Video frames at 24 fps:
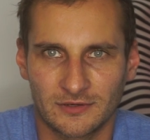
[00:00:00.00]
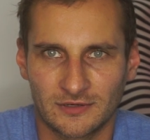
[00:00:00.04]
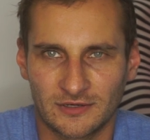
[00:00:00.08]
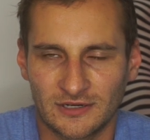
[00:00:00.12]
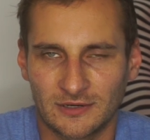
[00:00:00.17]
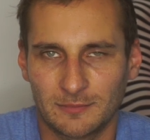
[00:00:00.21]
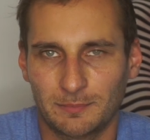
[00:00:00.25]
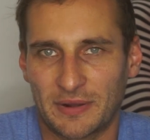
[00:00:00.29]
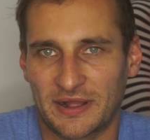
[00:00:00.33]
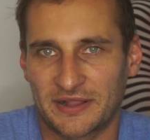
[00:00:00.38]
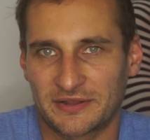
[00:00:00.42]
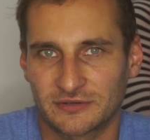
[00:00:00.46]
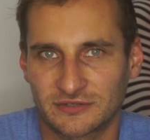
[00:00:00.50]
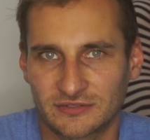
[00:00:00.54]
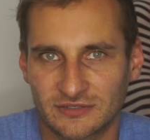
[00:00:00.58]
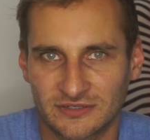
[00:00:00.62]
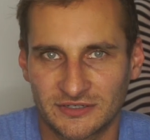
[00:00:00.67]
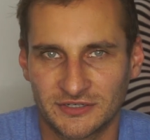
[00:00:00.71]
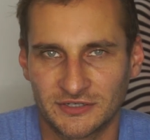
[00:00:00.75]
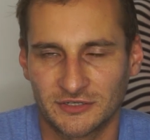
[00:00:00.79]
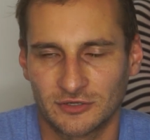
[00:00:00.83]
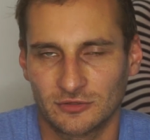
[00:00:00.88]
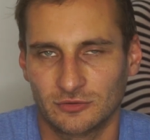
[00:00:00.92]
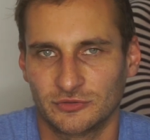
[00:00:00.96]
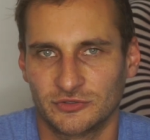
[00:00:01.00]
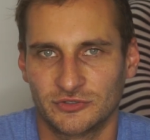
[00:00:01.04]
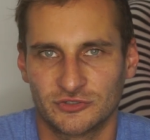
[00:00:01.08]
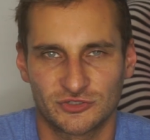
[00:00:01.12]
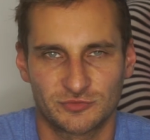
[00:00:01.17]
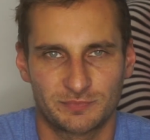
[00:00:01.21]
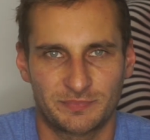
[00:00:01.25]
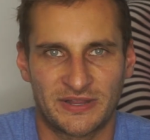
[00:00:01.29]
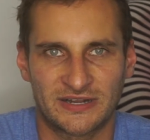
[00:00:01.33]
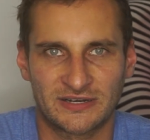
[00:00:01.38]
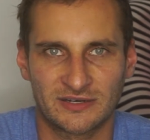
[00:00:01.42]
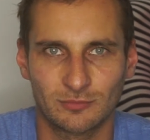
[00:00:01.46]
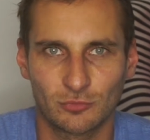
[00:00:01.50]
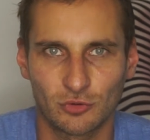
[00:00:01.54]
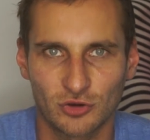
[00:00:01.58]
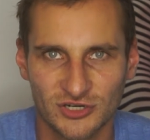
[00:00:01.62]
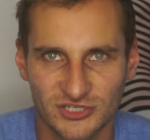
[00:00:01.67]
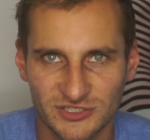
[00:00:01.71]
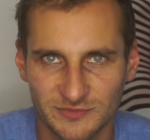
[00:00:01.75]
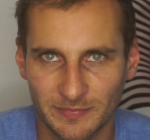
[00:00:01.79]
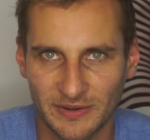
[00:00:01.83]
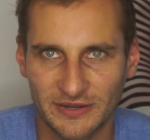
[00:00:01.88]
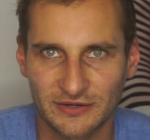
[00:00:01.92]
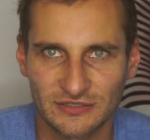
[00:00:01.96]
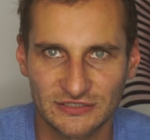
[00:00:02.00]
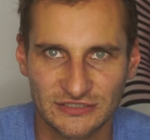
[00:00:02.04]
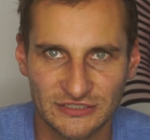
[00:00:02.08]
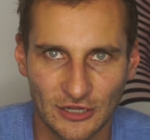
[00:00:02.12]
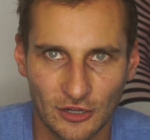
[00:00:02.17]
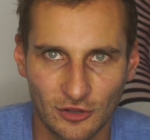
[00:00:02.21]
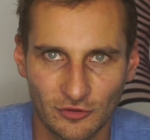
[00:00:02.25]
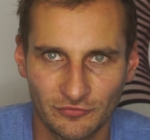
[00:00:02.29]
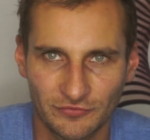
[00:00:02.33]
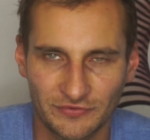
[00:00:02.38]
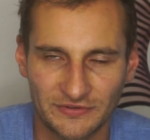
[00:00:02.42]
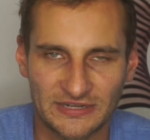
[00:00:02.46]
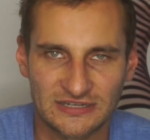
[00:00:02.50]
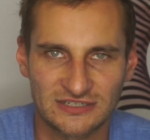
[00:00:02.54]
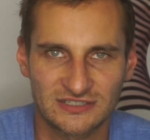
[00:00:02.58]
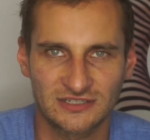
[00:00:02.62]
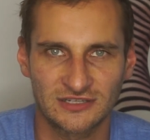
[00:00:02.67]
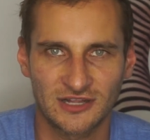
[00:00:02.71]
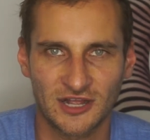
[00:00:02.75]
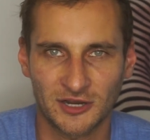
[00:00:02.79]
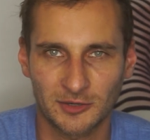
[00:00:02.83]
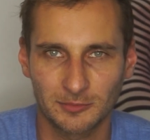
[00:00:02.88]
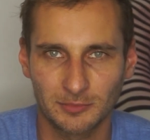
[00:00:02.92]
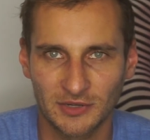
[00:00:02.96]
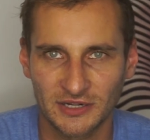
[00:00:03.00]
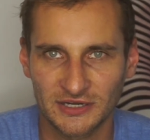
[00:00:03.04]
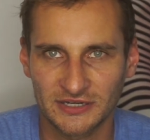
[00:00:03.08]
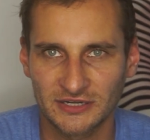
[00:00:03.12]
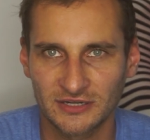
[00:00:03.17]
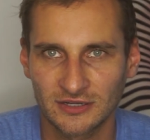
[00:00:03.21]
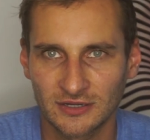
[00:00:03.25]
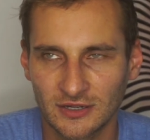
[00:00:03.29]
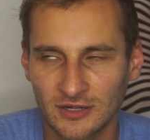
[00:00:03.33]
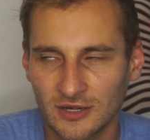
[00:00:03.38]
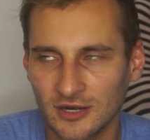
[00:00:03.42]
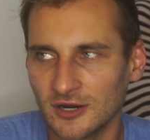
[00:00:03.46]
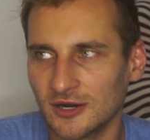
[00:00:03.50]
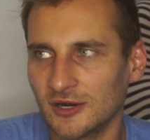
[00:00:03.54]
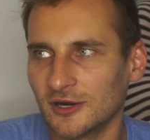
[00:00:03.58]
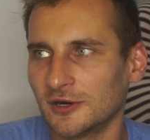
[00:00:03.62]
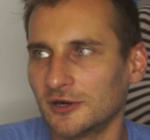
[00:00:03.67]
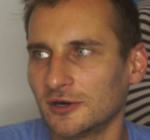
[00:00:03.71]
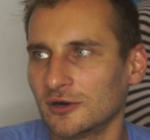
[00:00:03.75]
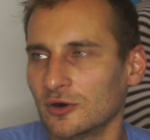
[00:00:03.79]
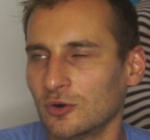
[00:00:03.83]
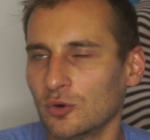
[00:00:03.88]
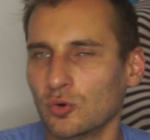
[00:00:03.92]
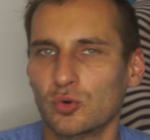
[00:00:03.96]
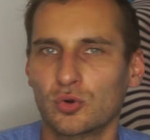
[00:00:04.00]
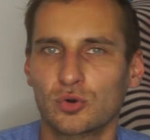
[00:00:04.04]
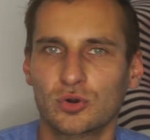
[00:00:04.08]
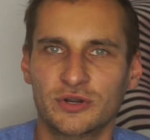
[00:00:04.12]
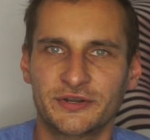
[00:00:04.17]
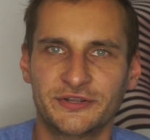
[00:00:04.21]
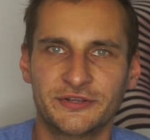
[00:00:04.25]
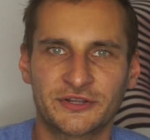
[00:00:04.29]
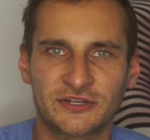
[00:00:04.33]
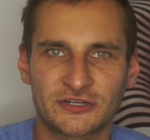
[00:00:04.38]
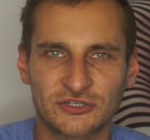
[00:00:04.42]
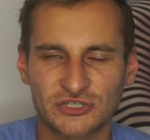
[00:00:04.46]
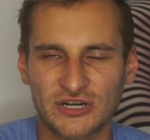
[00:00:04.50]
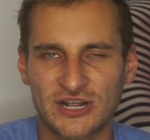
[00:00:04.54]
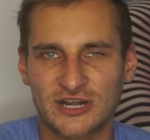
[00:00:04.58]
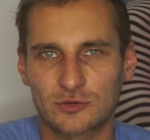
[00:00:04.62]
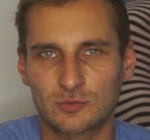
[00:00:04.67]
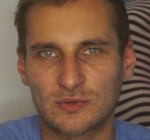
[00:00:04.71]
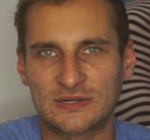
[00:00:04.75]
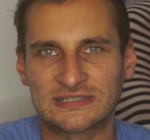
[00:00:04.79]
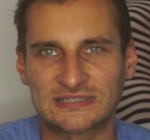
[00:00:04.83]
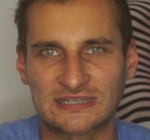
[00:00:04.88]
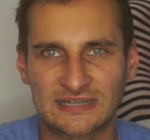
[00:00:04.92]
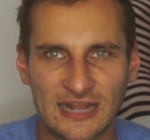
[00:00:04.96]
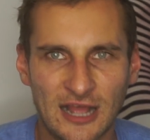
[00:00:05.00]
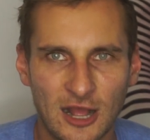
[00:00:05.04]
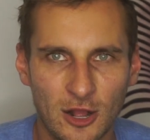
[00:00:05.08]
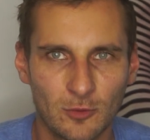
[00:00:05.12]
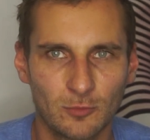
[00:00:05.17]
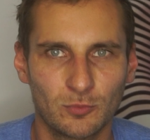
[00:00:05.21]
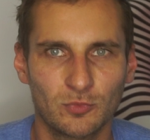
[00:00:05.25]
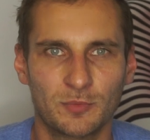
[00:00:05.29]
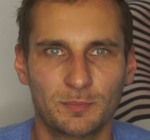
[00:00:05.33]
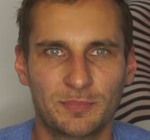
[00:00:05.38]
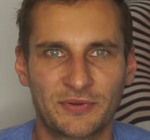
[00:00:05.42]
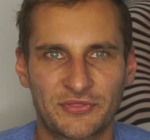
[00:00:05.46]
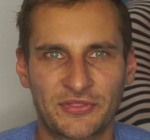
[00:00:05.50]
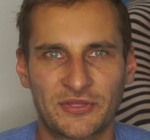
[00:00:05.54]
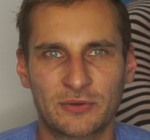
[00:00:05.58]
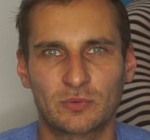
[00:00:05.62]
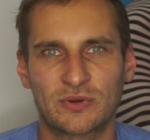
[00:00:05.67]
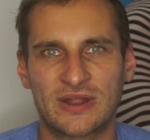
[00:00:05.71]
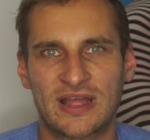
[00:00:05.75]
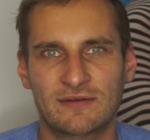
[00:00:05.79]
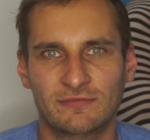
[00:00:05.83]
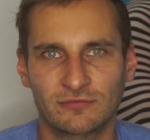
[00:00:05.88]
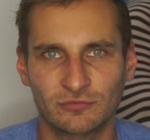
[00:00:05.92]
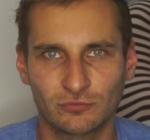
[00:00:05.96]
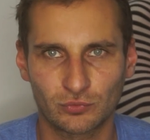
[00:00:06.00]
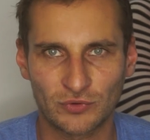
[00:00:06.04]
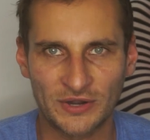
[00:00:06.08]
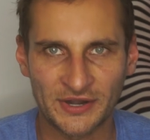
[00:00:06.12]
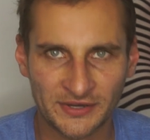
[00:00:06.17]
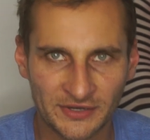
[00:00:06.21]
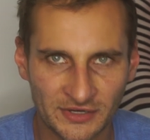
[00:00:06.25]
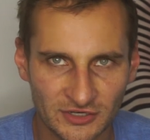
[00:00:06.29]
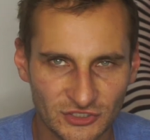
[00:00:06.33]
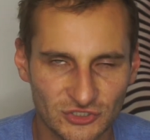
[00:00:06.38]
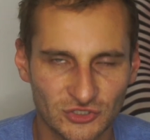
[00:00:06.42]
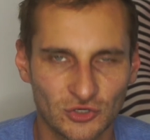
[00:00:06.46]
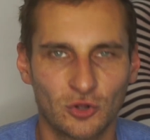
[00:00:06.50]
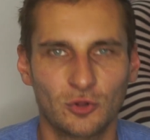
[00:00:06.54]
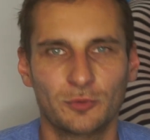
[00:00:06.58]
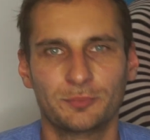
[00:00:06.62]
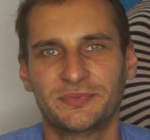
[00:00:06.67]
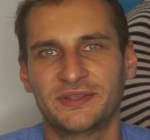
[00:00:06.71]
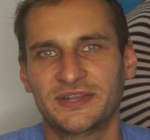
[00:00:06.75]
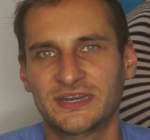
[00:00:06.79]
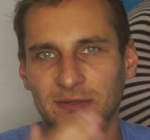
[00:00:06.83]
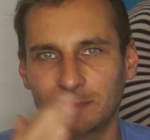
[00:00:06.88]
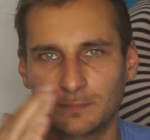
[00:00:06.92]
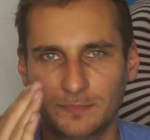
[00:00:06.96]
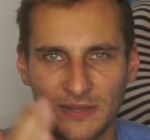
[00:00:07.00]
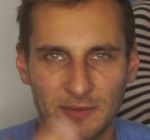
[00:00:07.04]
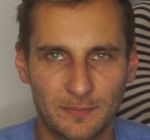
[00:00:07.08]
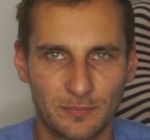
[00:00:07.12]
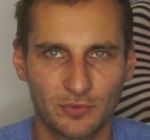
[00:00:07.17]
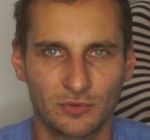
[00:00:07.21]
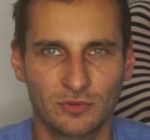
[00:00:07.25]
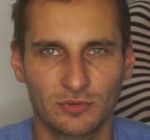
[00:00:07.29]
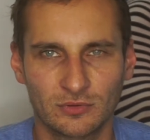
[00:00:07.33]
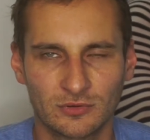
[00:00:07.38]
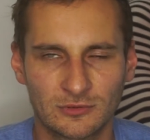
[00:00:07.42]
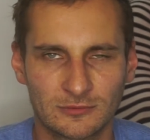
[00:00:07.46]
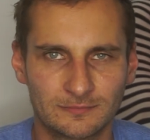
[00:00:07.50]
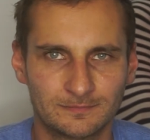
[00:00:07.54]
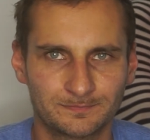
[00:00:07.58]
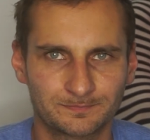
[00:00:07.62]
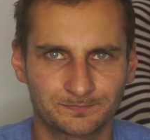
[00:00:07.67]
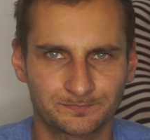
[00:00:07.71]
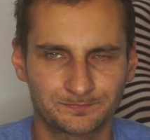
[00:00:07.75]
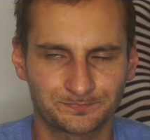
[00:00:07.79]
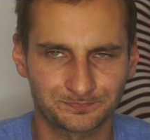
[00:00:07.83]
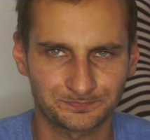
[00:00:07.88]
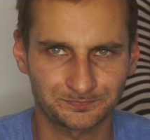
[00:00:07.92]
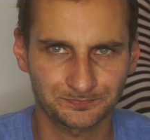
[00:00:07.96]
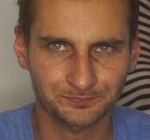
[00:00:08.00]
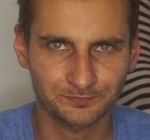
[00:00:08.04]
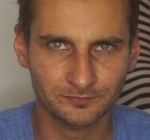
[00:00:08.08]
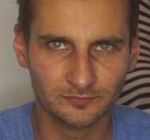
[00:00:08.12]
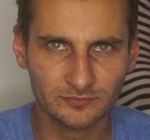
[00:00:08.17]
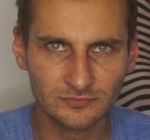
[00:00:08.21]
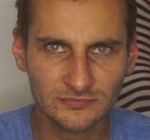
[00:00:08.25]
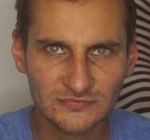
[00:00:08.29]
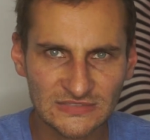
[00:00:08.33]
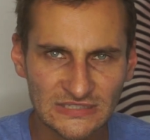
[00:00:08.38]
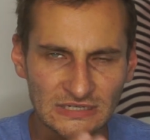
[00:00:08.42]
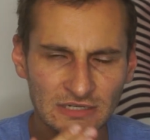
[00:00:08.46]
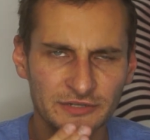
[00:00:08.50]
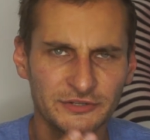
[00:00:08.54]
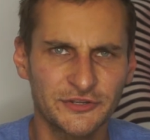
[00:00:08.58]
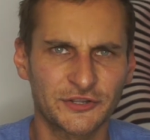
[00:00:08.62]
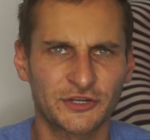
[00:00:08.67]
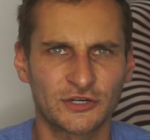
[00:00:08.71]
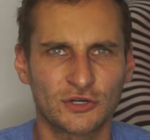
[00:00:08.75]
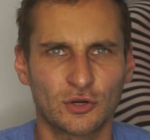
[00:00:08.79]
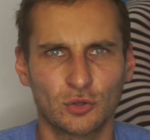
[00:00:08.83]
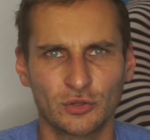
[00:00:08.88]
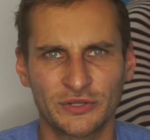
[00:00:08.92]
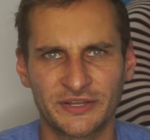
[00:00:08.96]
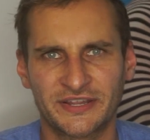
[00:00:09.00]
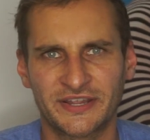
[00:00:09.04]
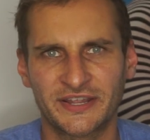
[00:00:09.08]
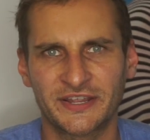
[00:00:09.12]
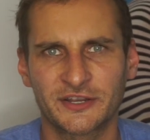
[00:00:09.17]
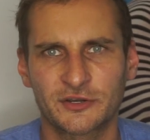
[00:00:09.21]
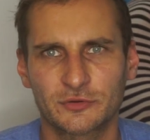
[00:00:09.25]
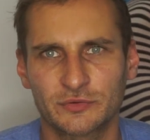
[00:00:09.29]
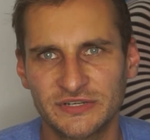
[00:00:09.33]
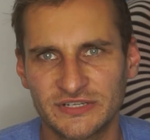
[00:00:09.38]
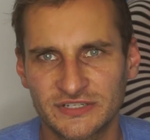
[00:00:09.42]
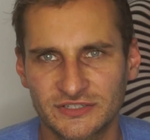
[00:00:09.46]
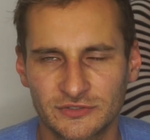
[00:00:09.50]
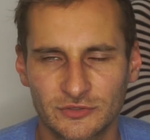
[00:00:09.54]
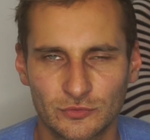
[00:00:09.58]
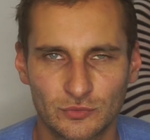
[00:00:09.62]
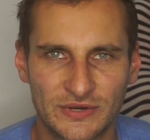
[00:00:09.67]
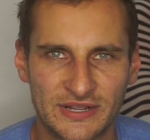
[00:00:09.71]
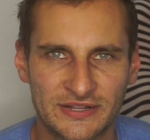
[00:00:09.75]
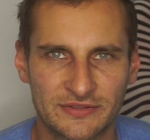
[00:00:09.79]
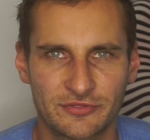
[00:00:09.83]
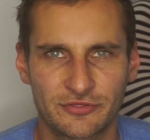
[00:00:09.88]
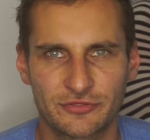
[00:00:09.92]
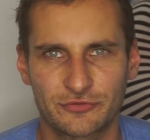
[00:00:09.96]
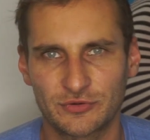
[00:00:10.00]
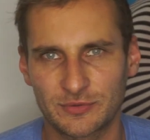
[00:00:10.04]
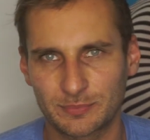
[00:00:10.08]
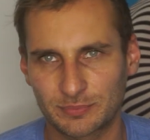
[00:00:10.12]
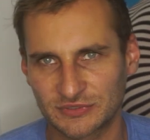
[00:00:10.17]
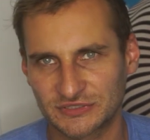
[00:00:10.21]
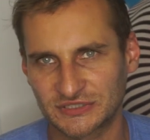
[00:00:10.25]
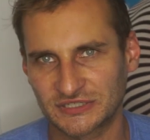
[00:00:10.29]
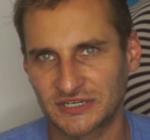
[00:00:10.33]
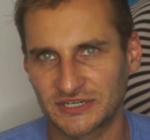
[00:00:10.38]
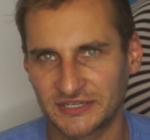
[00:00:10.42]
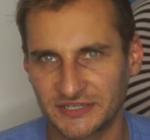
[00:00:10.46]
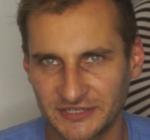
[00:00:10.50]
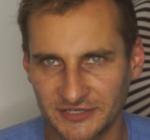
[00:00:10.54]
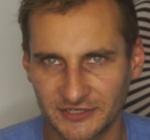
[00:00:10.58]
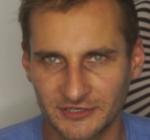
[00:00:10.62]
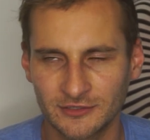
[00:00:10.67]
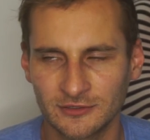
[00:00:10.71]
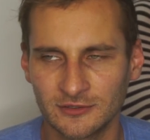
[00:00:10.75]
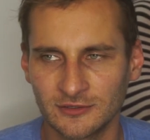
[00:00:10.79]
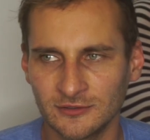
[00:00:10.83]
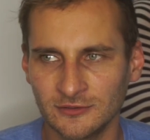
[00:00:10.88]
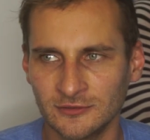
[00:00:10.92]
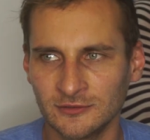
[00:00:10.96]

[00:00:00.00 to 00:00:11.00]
you're just paying the mortgage by yourself, and that's a lot of money. Or you can try to rent it out, but then we have rent control, meaning people you can only increase the rent 3% a year.